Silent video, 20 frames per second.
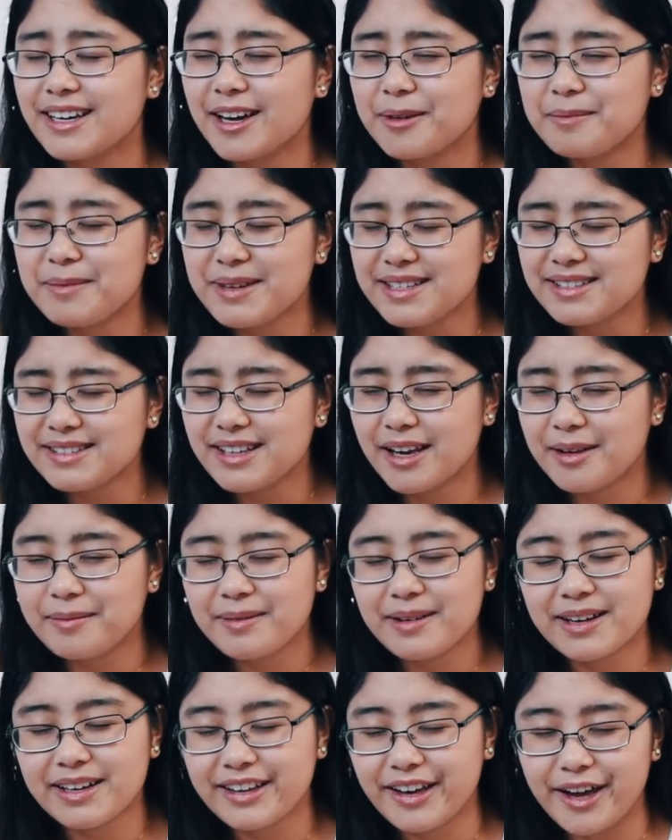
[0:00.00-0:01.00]
I miss
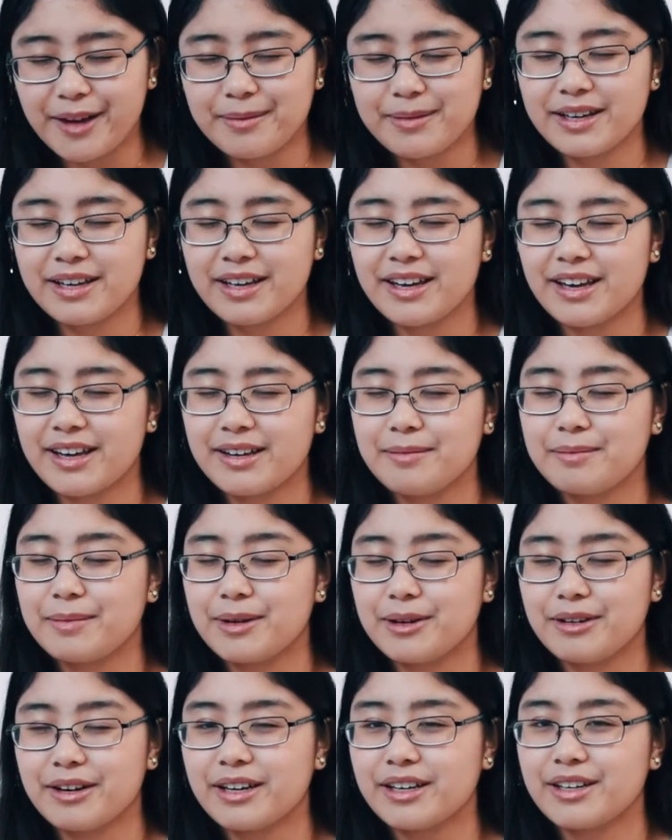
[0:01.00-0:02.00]
Emma, Gabby, and
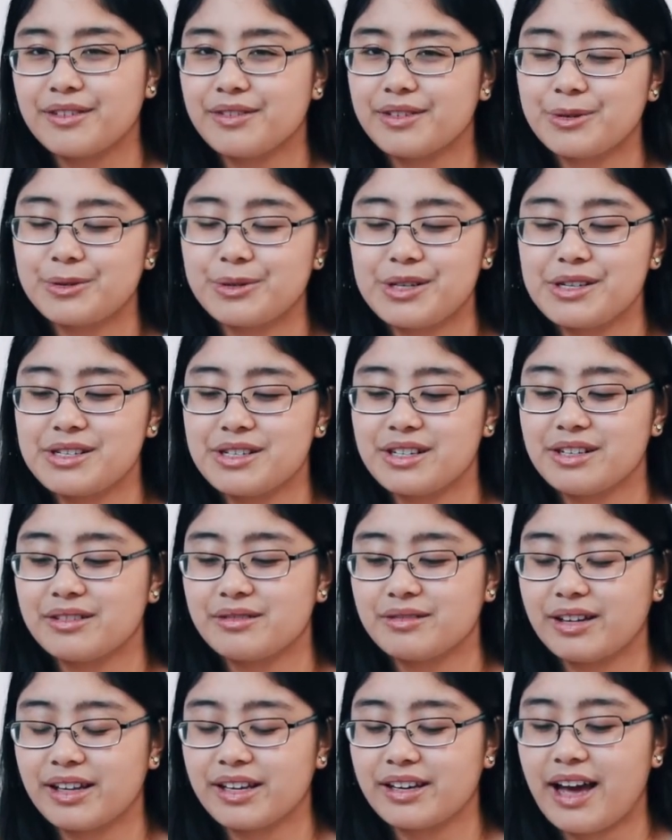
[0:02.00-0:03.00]
Merit, even though she
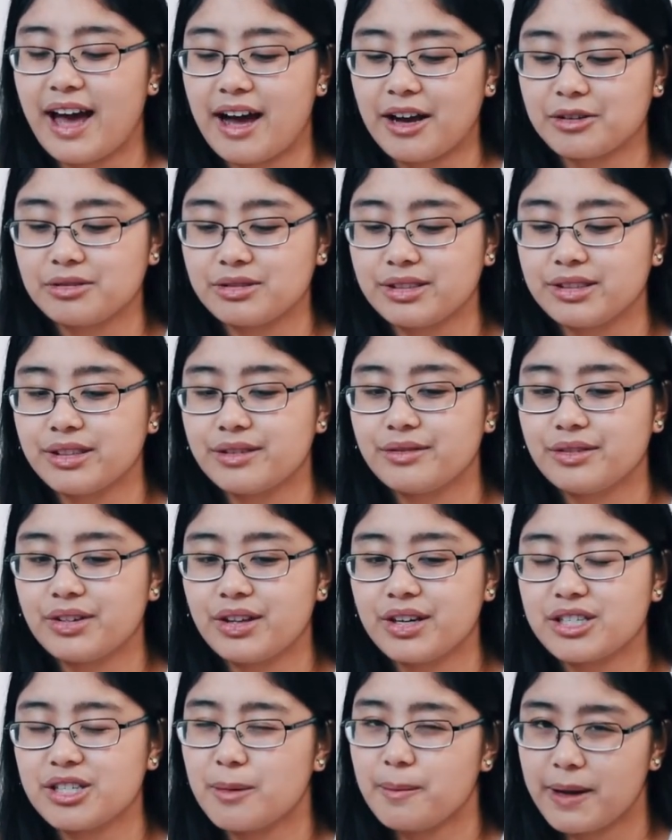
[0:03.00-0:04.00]
didn't like actually live with
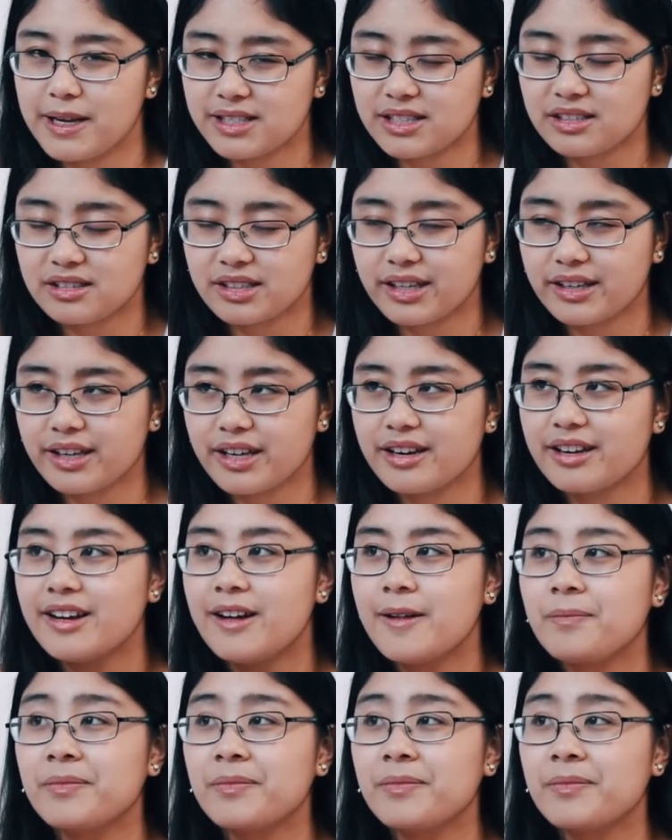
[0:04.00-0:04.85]
us, she basically did.